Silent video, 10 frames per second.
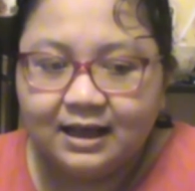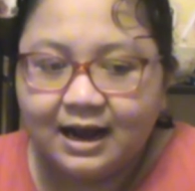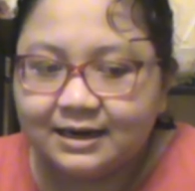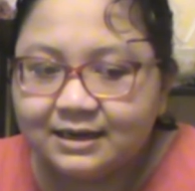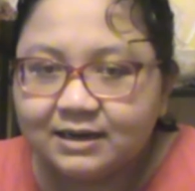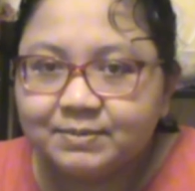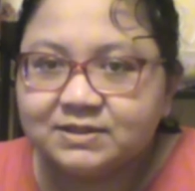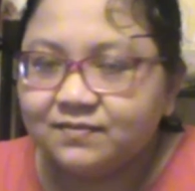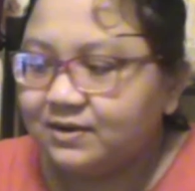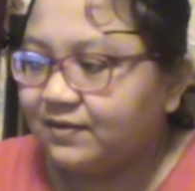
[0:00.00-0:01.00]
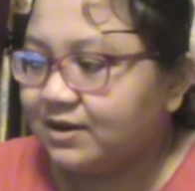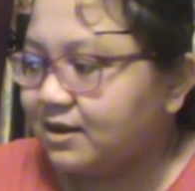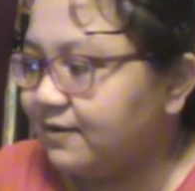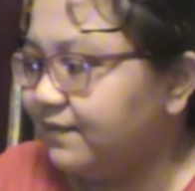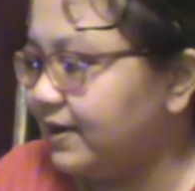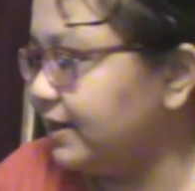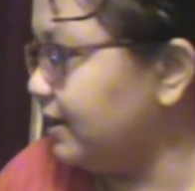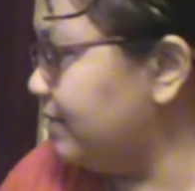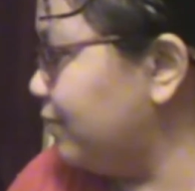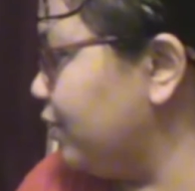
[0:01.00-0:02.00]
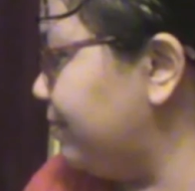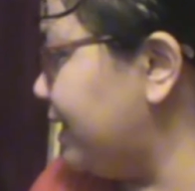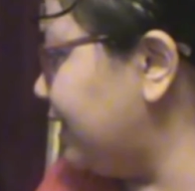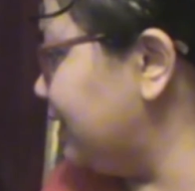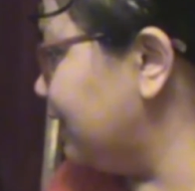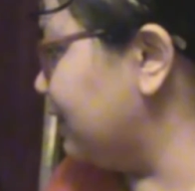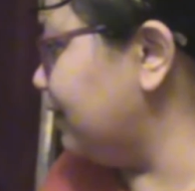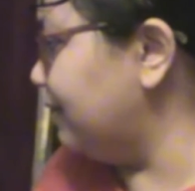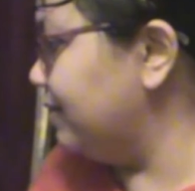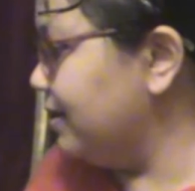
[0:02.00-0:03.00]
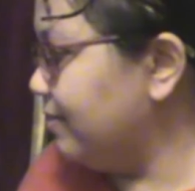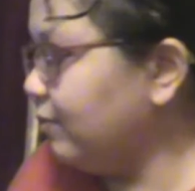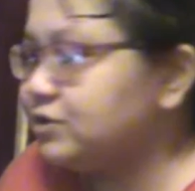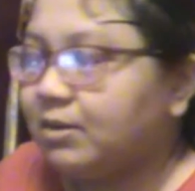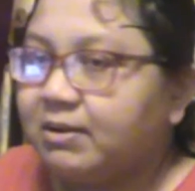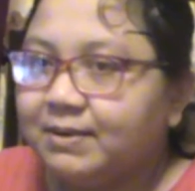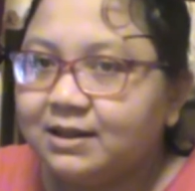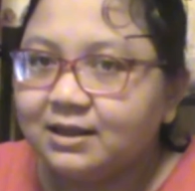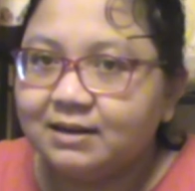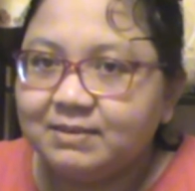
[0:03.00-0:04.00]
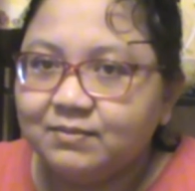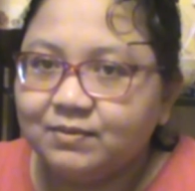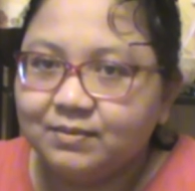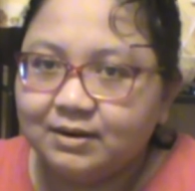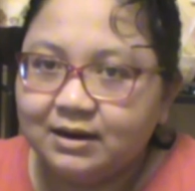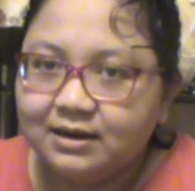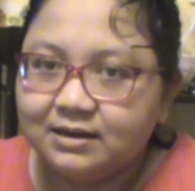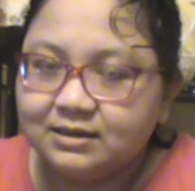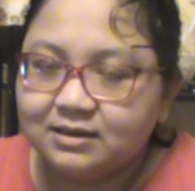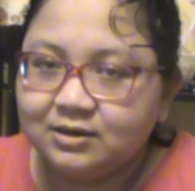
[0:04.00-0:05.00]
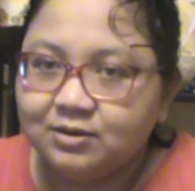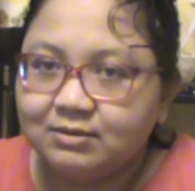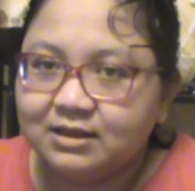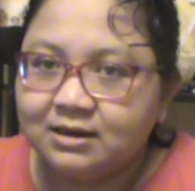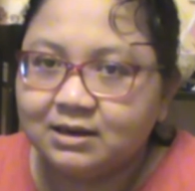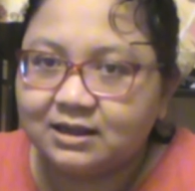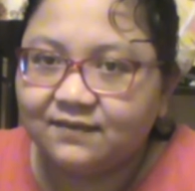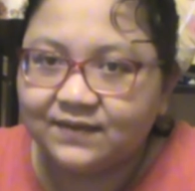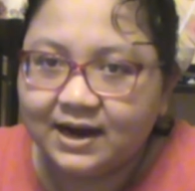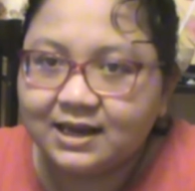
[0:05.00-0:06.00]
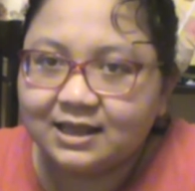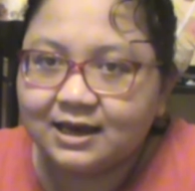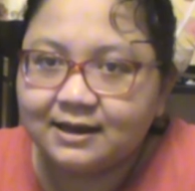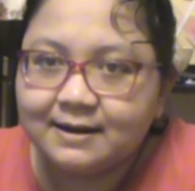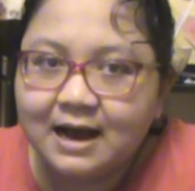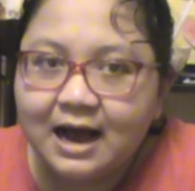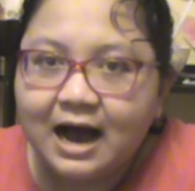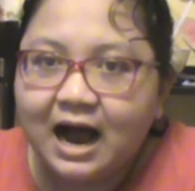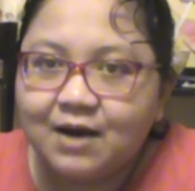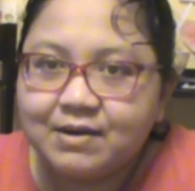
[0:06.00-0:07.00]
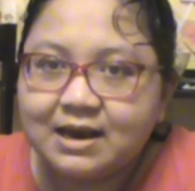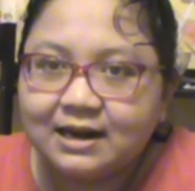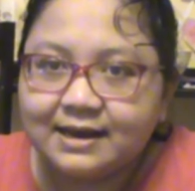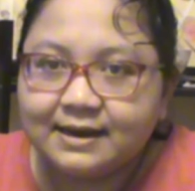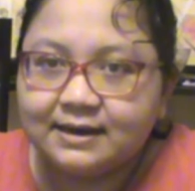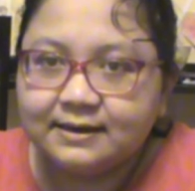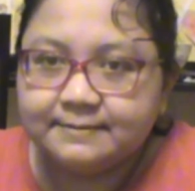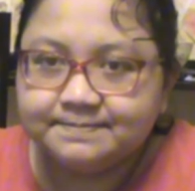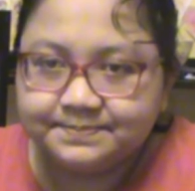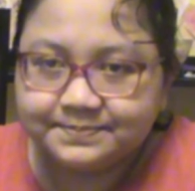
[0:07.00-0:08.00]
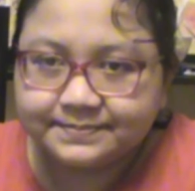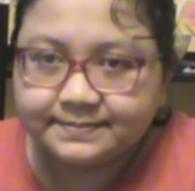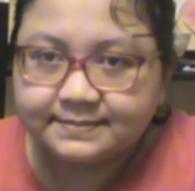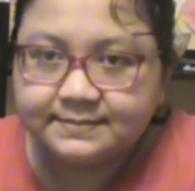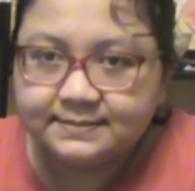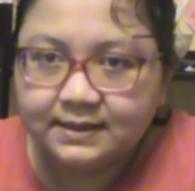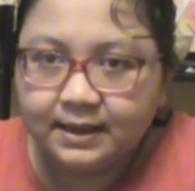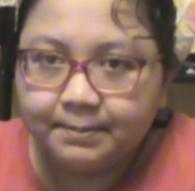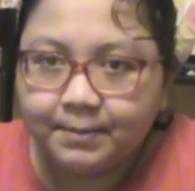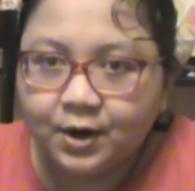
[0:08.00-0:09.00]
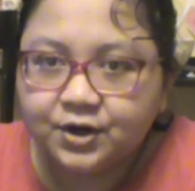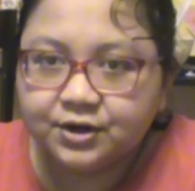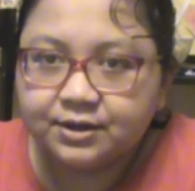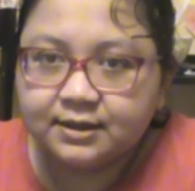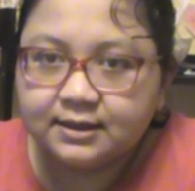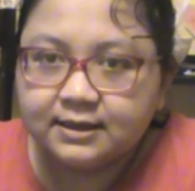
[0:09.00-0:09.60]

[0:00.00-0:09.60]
I did get a bunch of different stuff. I got more pens. more Sharpie pens than I'm able to use with zine, because I find that I really like markers